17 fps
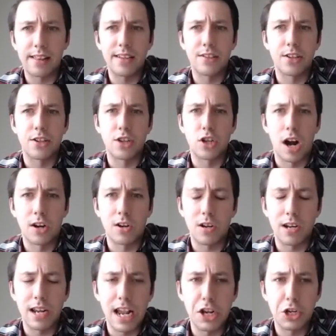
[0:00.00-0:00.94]
in these
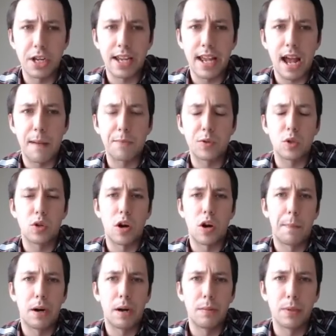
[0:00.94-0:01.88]
indoctrination camps you
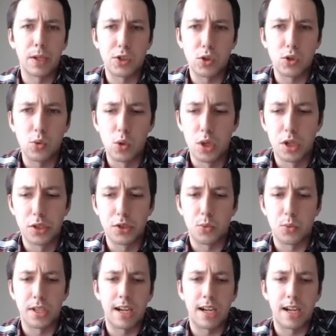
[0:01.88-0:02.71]
call public schools,